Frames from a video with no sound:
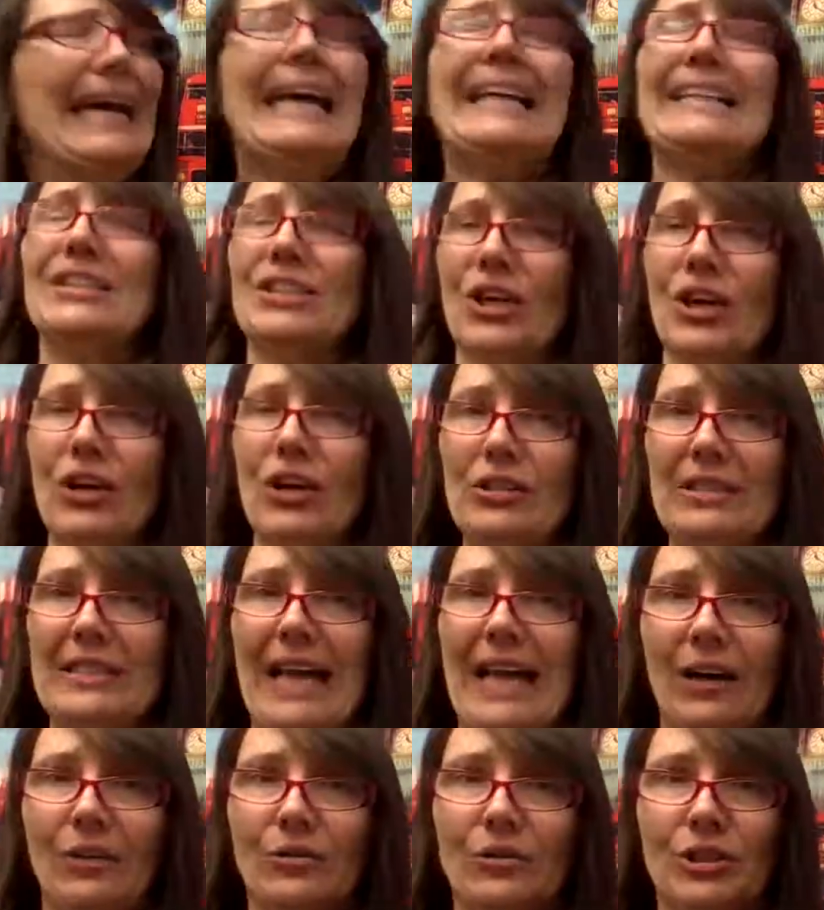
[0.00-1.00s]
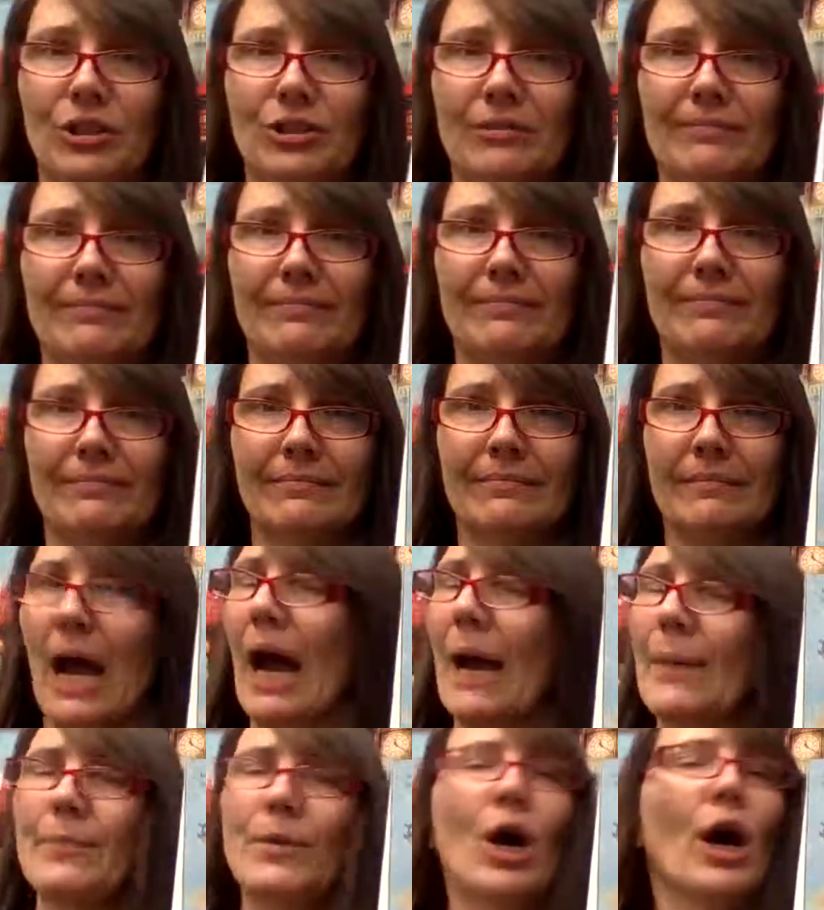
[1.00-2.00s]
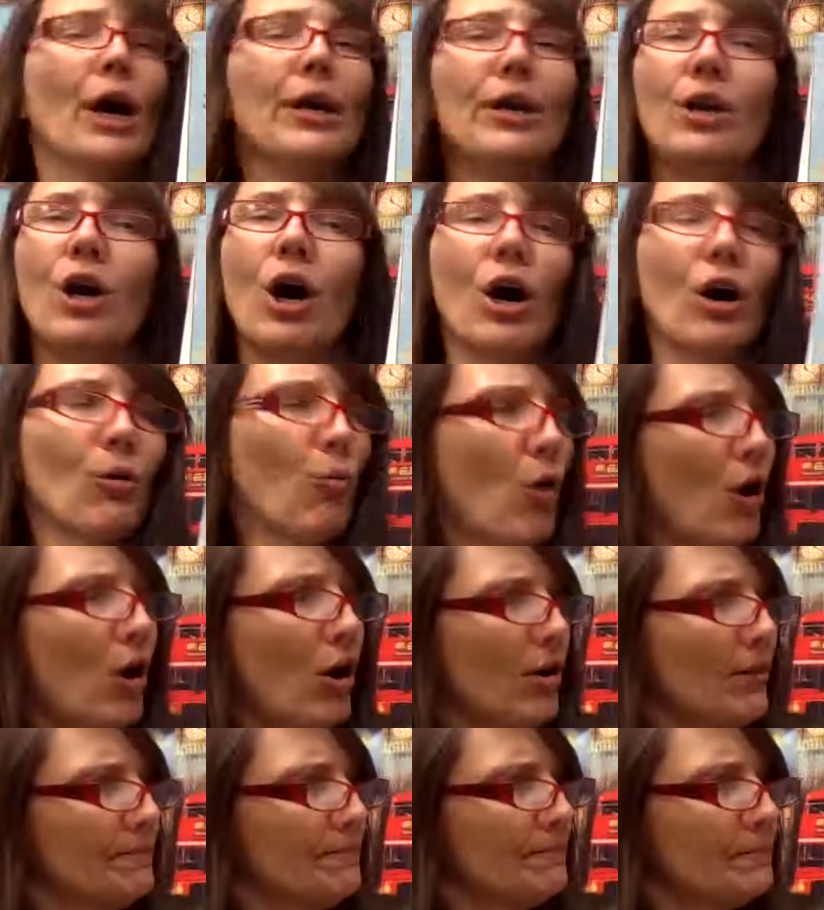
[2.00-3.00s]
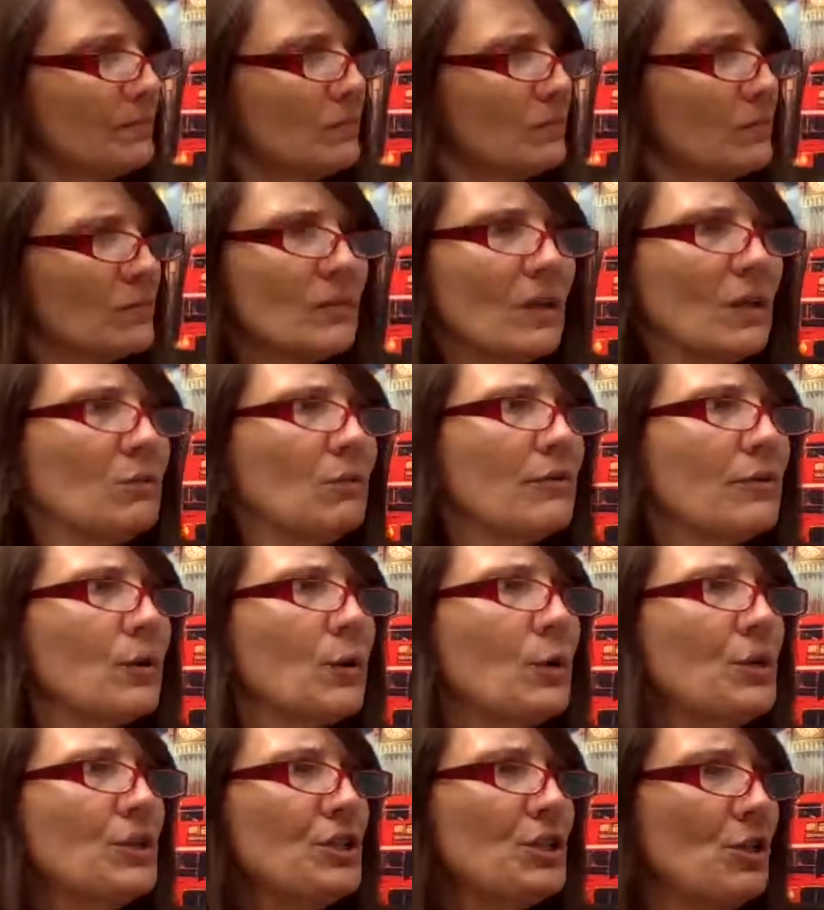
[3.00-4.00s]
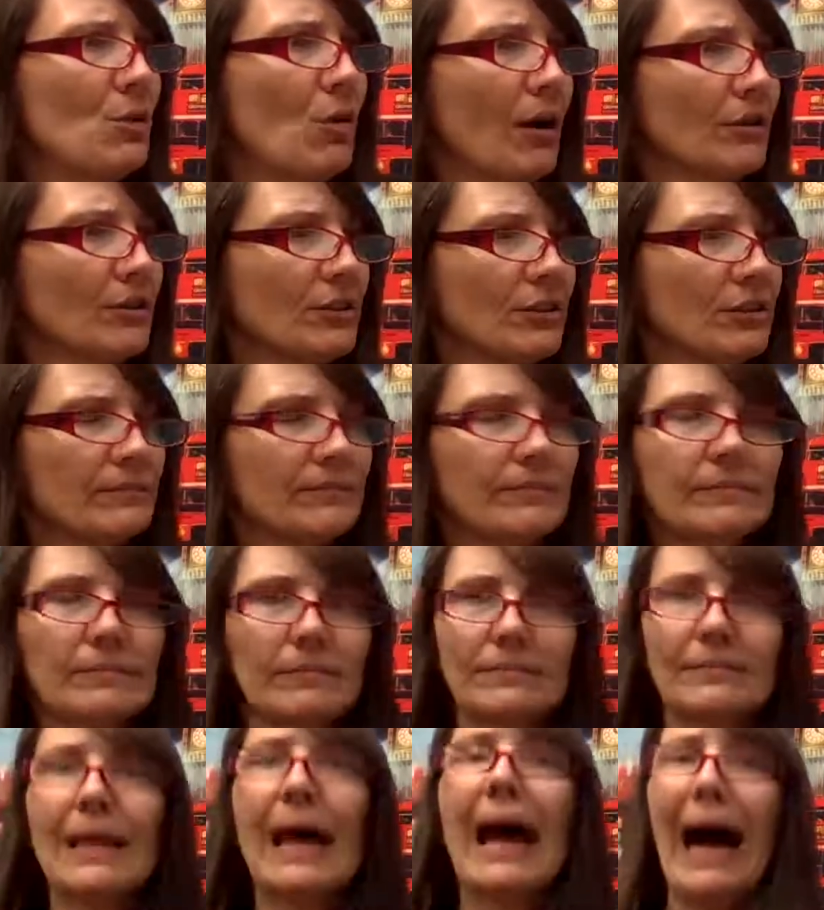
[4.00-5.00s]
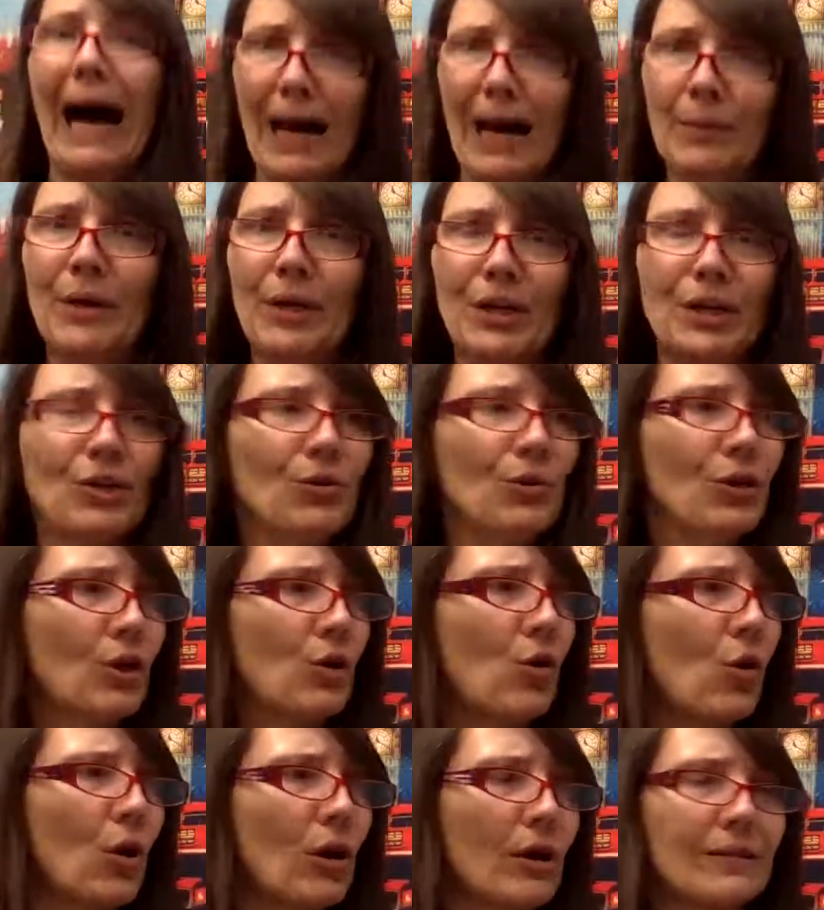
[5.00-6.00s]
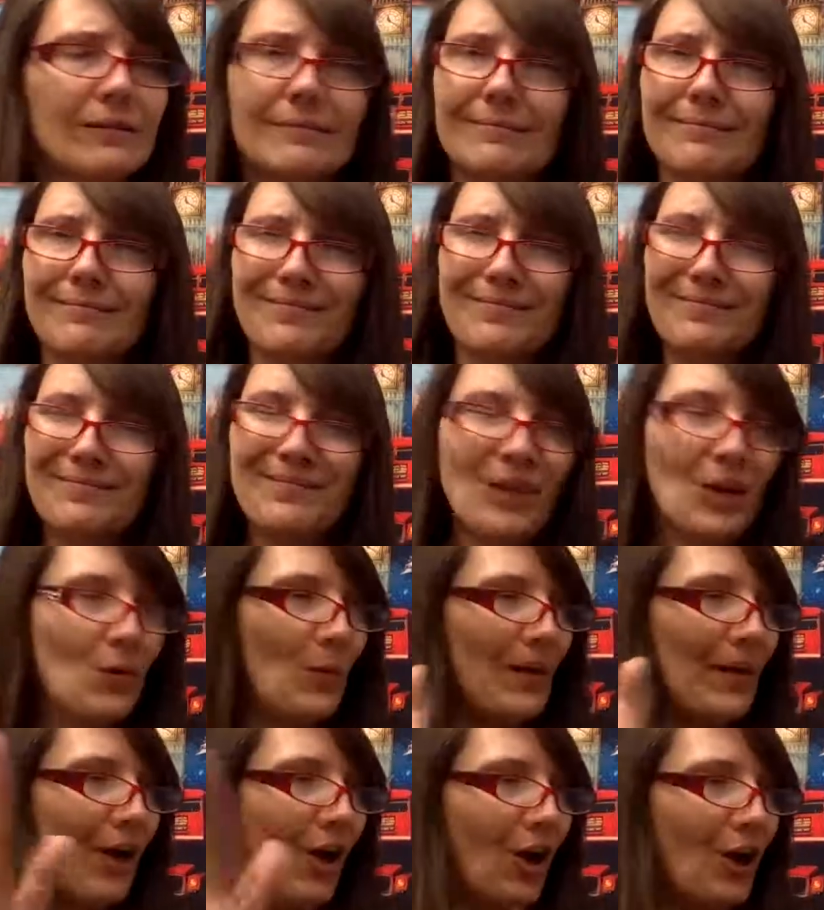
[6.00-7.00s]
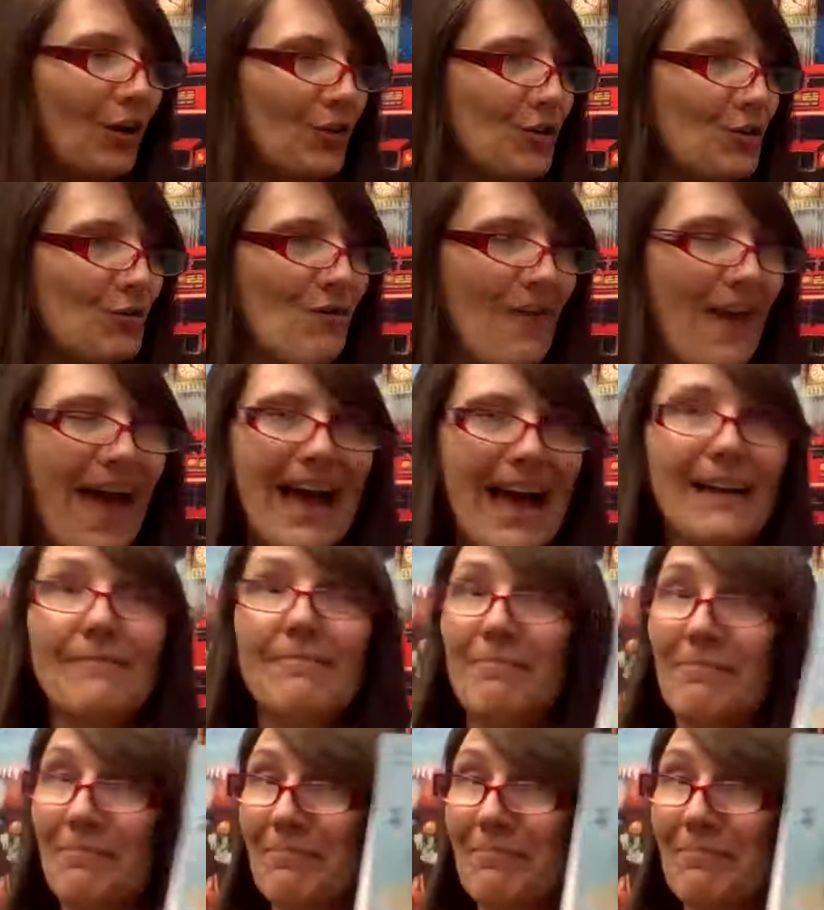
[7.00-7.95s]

It turns out I'm not a narwhal. Oh, of course you aren't. I'm a unicorn. We all knew that.